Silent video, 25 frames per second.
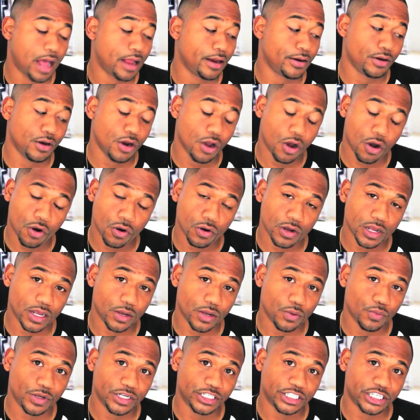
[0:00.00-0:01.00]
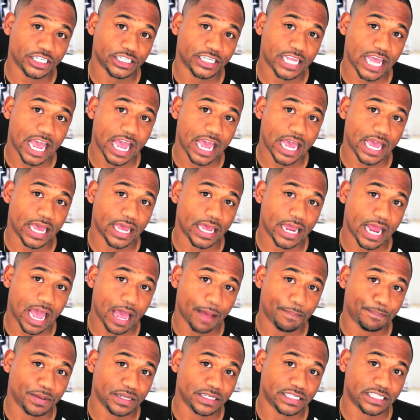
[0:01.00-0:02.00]
I know we just had
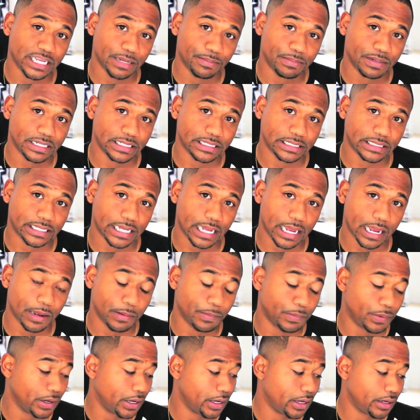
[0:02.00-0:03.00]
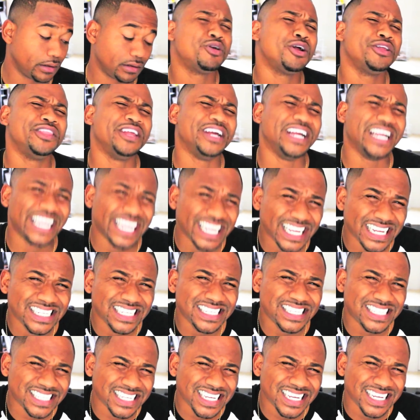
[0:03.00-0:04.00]
Happy Siblings Day, but brother
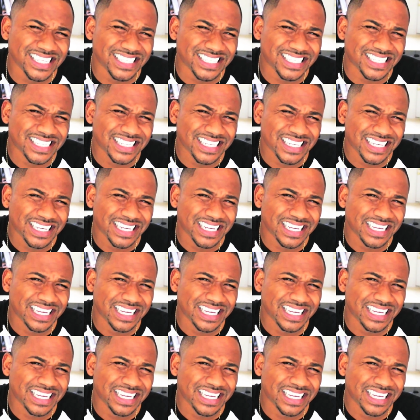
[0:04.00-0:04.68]
and sis?